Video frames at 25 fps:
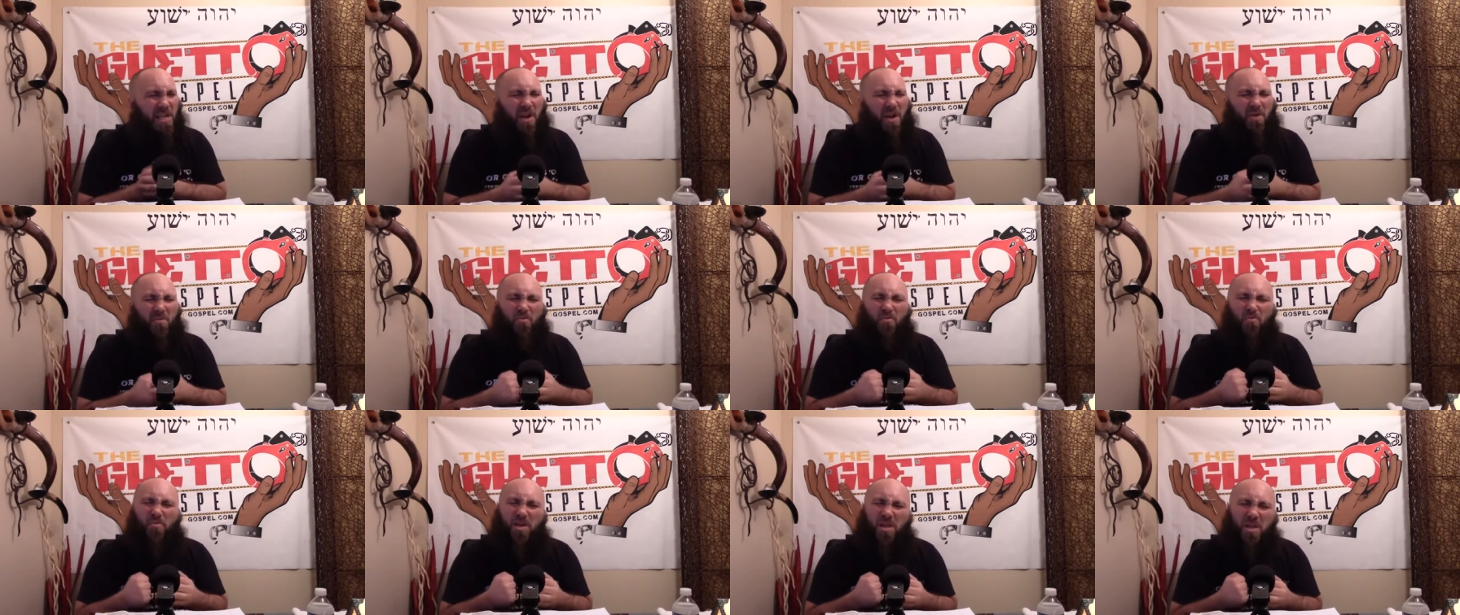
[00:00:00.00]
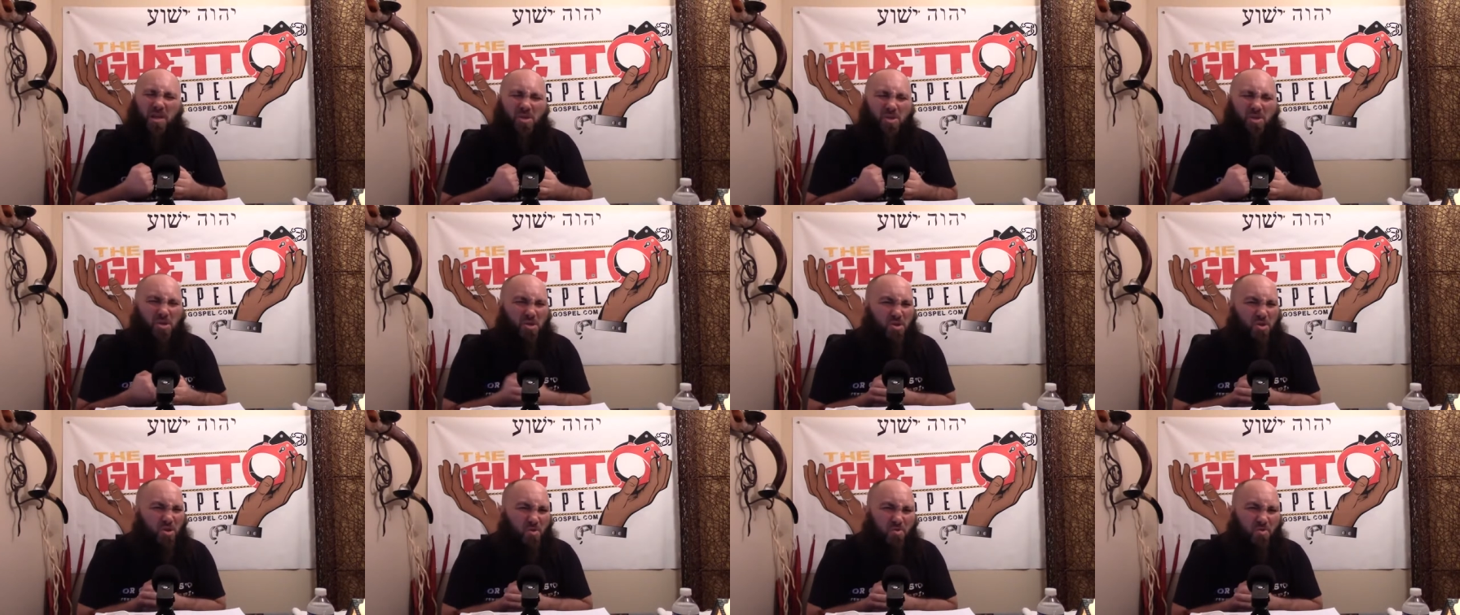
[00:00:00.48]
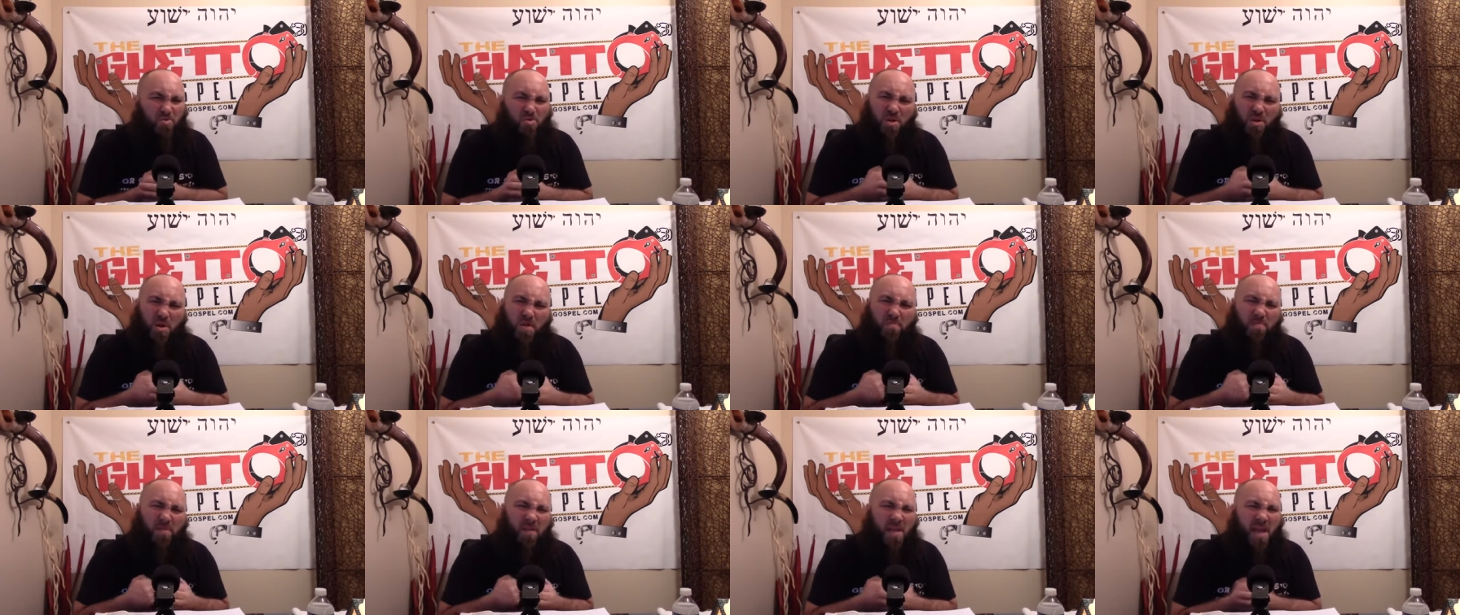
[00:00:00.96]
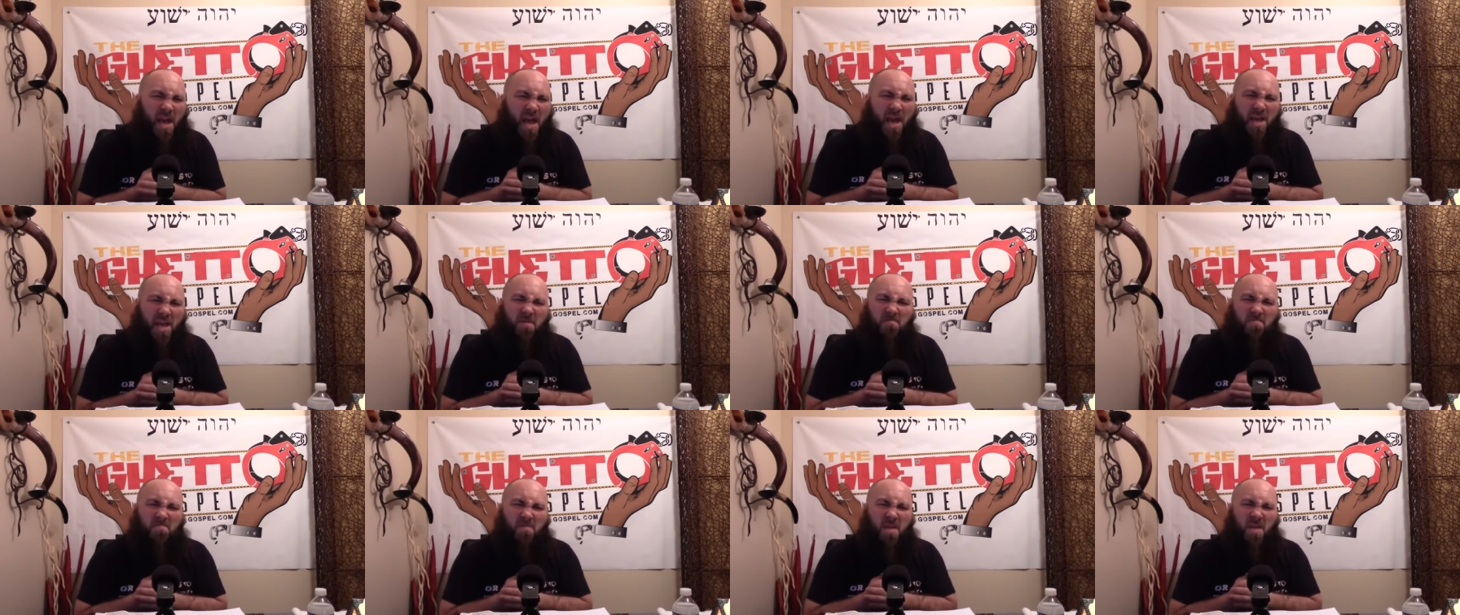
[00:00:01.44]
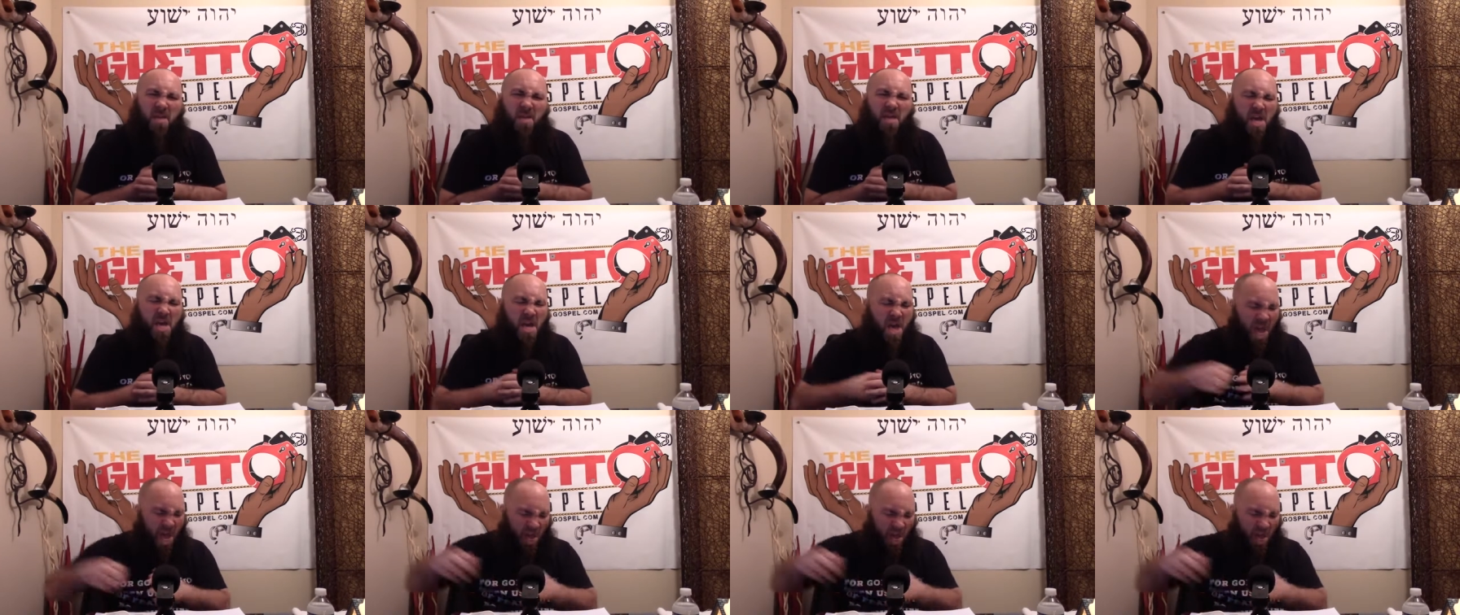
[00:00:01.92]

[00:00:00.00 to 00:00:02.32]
it really stirs up the enemy,